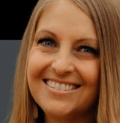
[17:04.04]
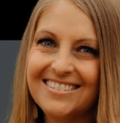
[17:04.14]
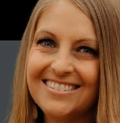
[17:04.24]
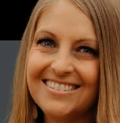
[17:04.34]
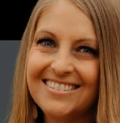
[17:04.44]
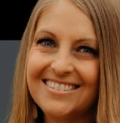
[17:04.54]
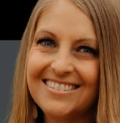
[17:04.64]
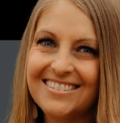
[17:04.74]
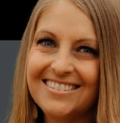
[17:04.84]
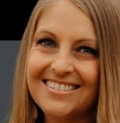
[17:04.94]

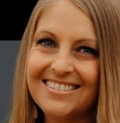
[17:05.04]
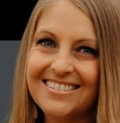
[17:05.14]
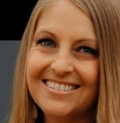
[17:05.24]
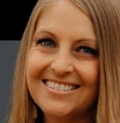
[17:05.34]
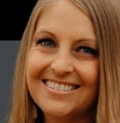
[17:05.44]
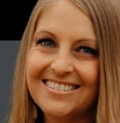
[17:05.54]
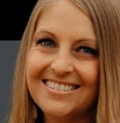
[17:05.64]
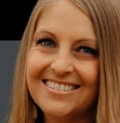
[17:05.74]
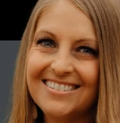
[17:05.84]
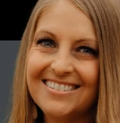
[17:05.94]

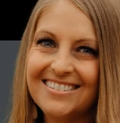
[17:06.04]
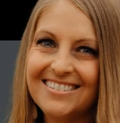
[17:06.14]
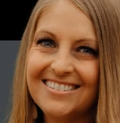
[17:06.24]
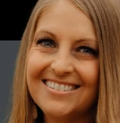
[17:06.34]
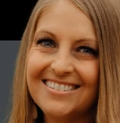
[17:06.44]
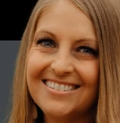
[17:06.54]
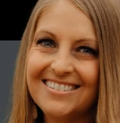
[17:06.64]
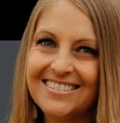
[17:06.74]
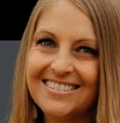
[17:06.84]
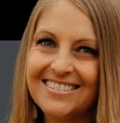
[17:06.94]

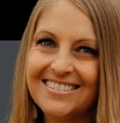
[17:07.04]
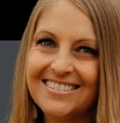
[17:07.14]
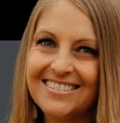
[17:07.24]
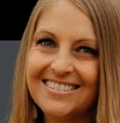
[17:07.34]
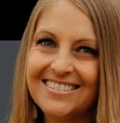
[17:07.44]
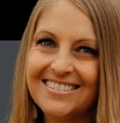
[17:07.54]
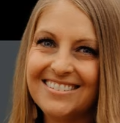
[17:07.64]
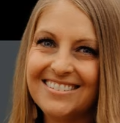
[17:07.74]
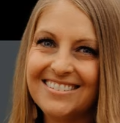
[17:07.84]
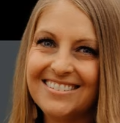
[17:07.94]

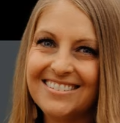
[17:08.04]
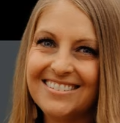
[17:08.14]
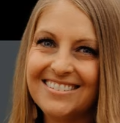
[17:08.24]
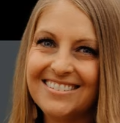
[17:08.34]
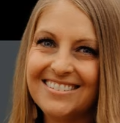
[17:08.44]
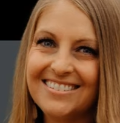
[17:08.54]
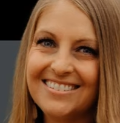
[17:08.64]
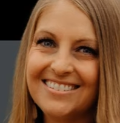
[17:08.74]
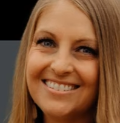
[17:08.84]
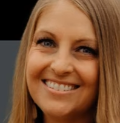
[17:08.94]

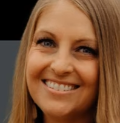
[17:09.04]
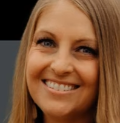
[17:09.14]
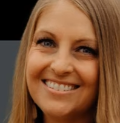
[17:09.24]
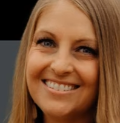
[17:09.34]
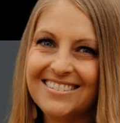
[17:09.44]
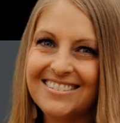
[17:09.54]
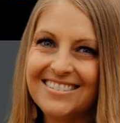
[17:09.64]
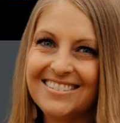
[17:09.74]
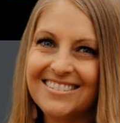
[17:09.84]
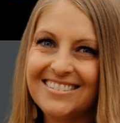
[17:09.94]
[no speech]